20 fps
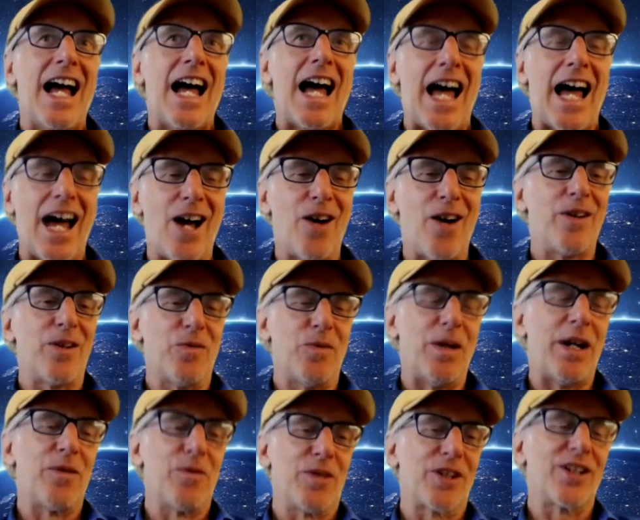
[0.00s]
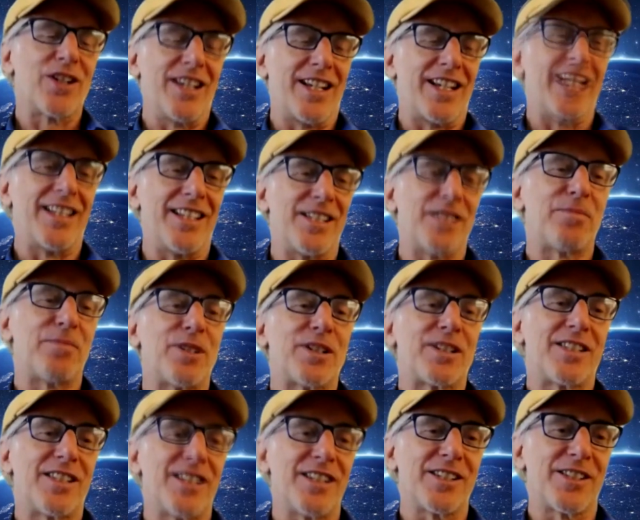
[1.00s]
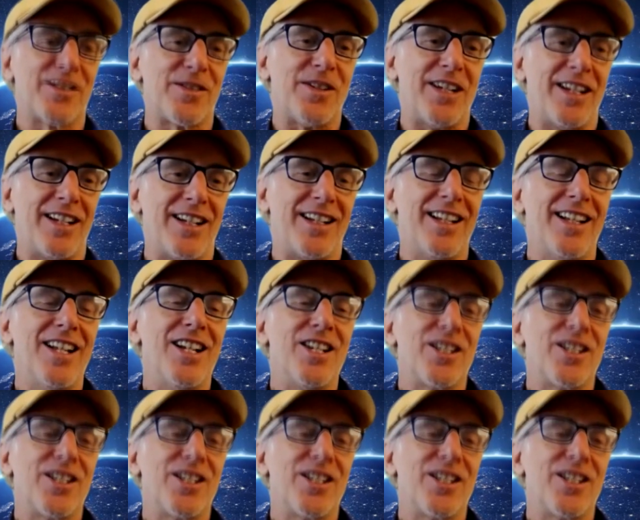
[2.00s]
how and when we're going to get these books illustrated.